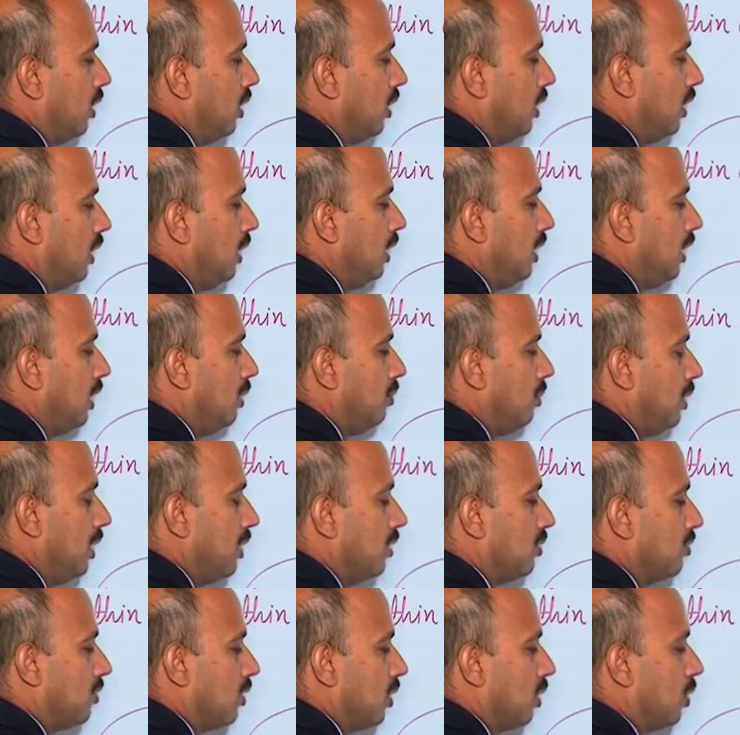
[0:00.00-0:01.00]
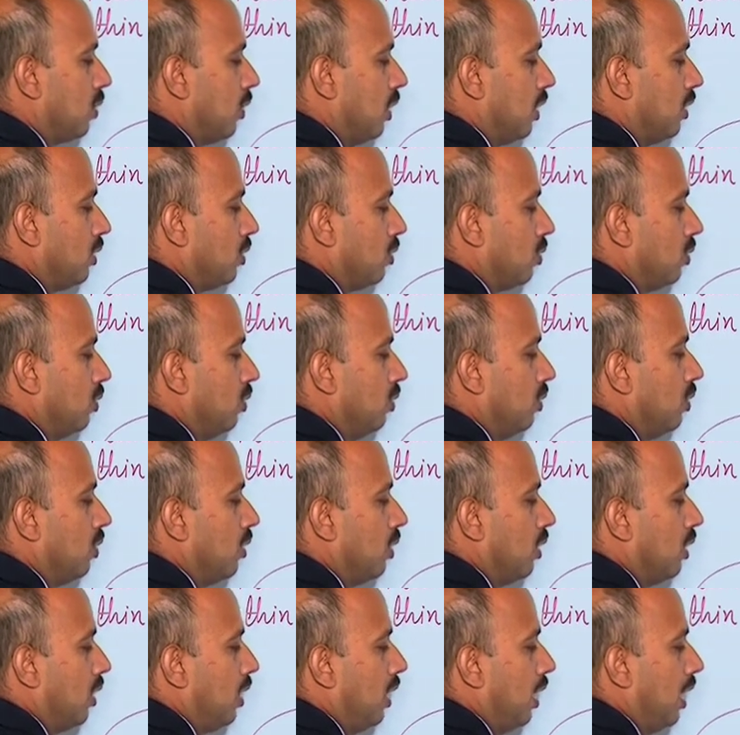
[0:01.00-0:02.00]
dm is equal to
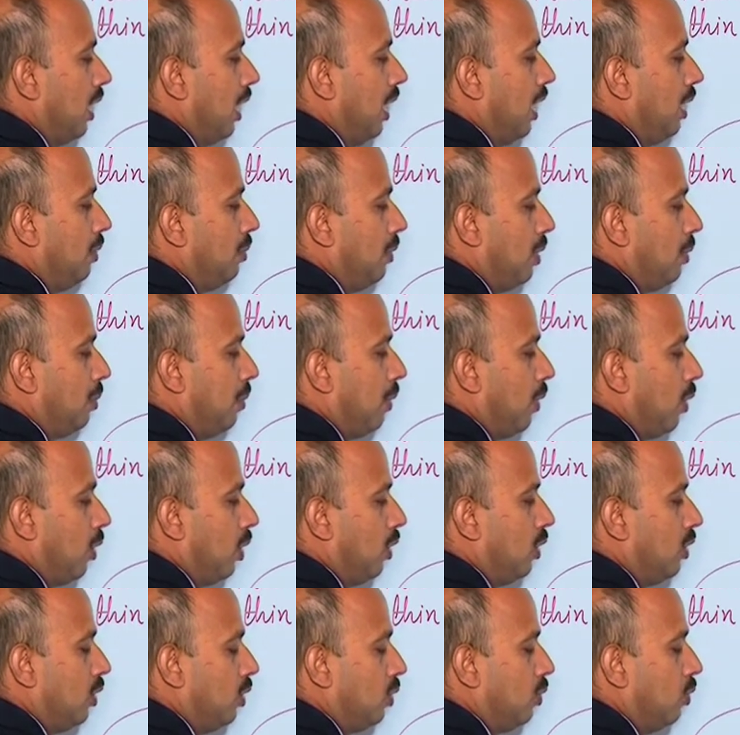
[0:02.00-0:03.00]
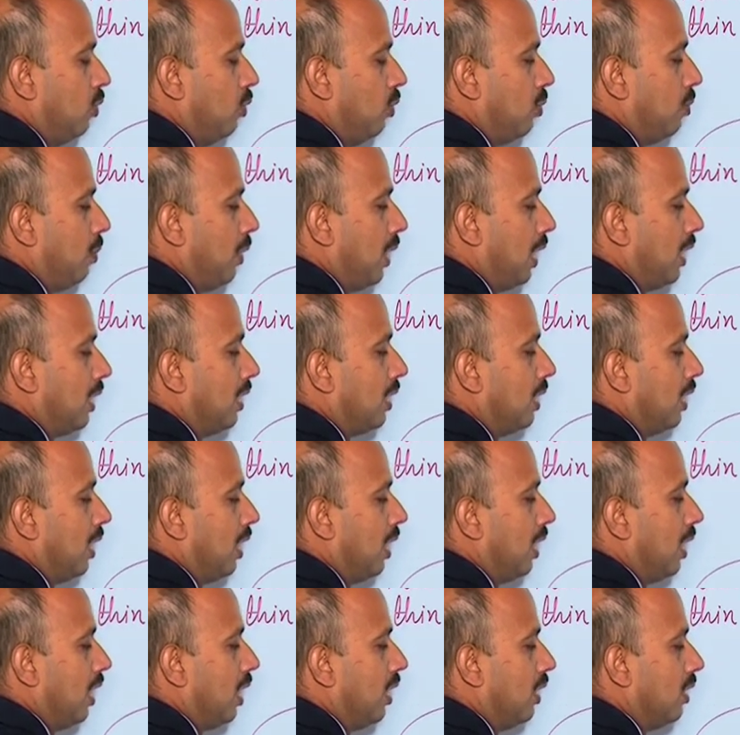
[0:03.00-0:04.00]
m upon 2 pi
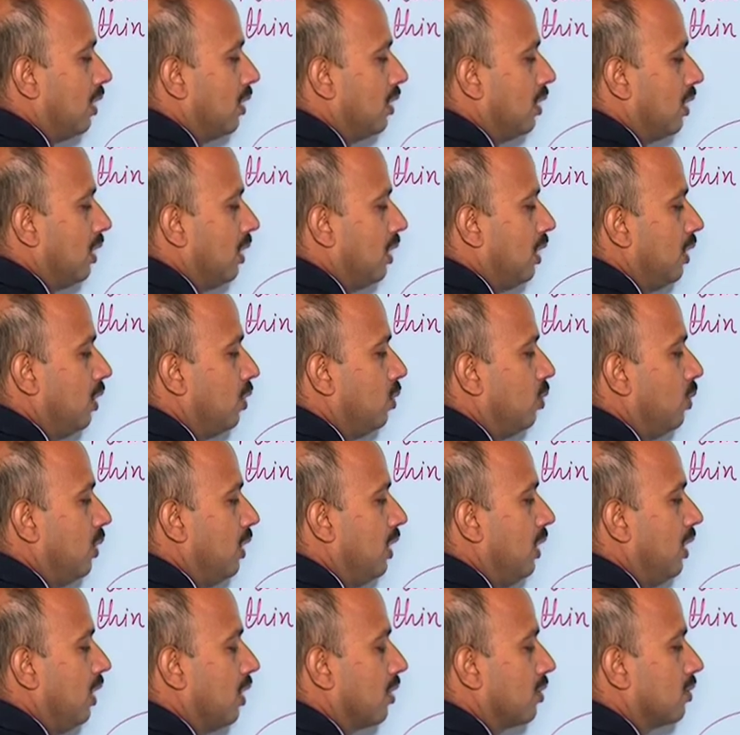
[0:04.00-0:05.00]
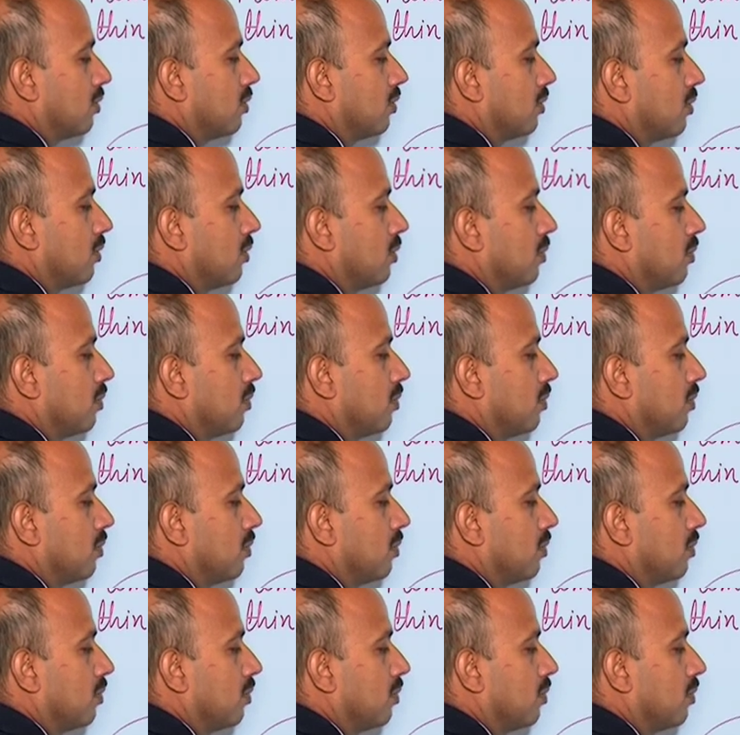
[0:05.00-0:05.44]
r into dx.